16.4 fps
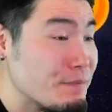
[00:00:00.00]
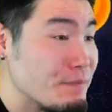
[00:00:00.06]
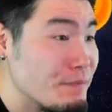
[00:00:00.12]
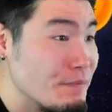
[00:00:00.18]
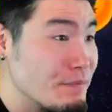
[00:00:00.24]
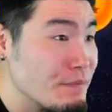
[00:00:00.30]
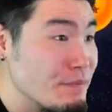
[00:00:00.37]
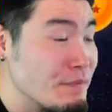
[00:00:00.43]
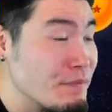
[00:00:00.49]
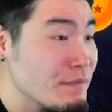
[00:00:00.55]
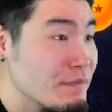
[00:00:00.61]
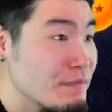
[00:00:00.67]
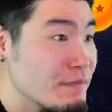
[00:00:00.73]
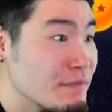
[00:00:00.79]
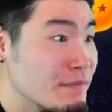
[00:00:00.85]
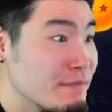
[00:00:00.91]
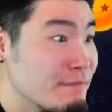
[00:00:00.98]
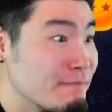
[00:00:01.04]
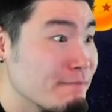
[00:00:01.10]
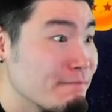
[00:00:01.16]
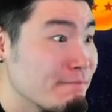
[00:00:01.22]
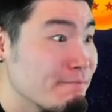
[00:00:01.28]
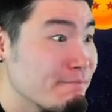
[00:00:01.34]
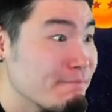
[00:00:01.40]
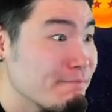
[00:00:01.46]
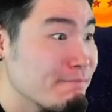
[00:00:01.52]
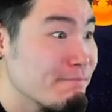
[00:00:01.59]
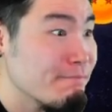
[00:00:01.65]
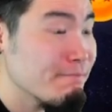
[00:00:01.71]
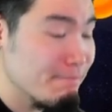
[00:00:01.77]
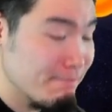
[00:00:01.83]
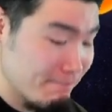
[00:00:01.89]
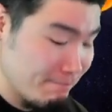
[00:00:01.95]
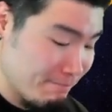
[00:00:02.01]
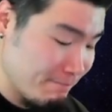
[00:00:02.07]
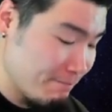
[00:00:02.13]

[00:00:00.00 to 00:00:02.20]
(silence)